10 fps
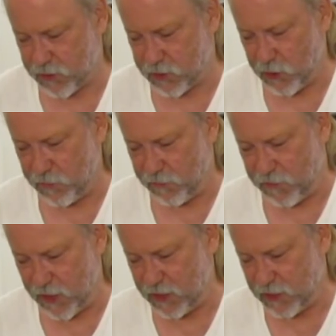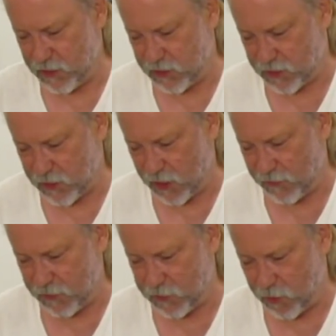good vintage
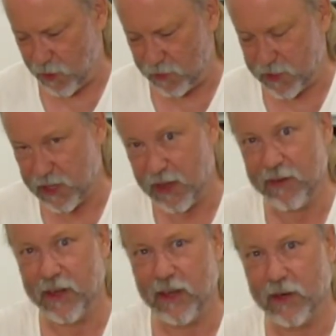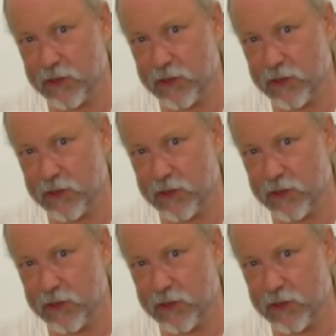stuff. It's probably 70 years